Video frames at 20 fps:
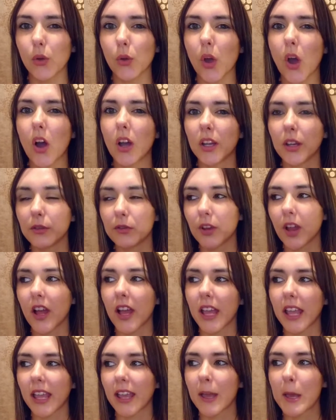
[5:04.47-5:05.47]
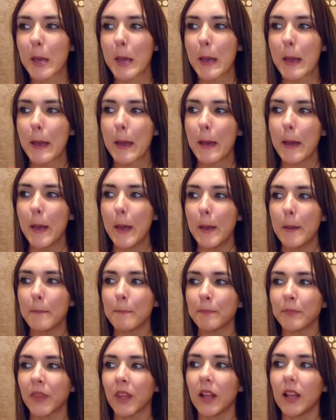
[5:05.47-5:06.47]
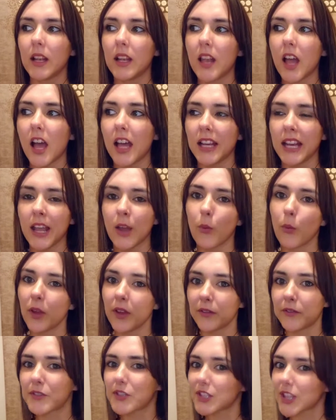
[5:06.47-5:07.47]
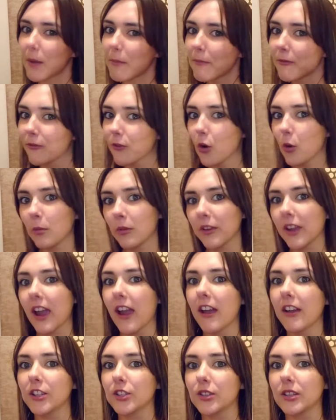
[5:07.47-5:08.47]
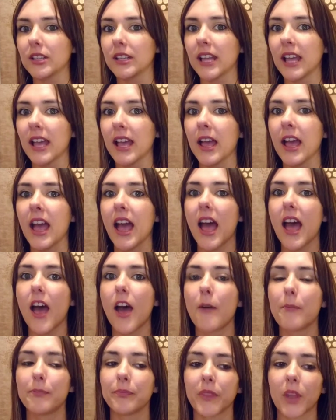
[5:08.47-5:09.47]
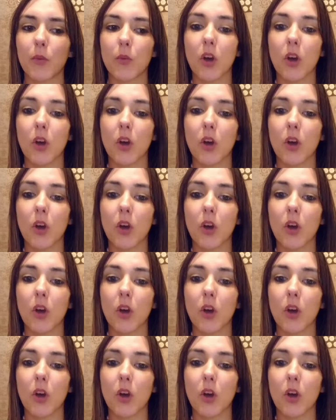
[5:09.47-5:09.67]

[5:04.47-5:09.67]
you kind of like learn it with some form of character in there. And